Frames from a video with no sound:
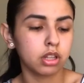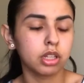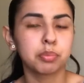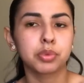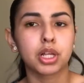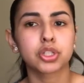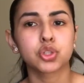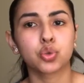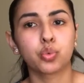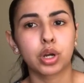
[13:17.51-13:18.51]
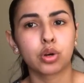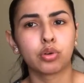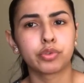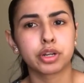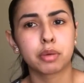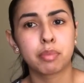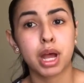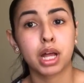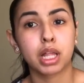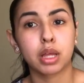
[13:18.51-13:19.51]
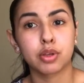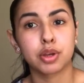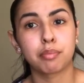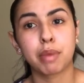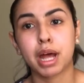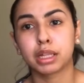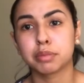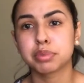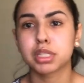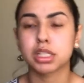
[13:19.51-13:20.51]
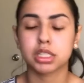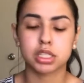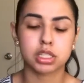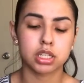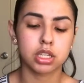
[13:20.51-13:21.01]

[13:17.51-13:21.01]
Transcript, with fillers: lip gloss to wear over your matte, your matte lipsticks